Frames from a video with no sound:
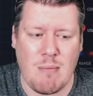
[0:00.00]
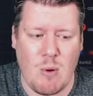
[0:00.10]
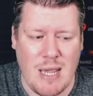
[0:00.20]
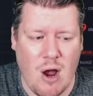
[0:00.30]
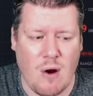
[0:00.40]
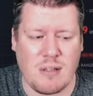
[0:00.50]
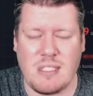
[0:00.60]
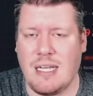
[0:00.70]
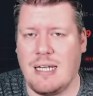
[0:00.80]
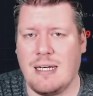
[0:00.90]
but we are
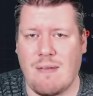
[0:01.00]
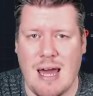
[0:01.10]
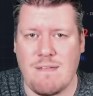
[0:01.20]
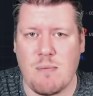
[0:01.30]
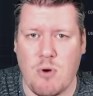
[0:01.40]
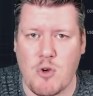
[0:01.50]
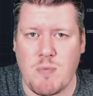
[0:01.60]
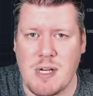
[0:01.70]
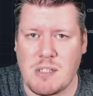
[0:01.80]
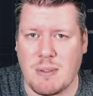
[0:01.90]
seeing a lot of
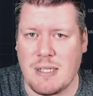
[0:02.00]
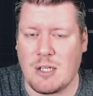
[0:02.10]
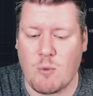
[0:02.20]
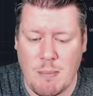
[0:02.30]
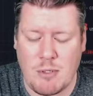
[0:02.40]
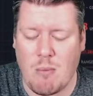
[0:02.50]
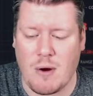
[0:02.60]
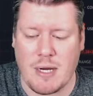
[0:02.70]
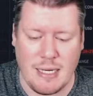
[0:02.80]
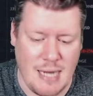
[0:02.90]
improvements within the crypto market.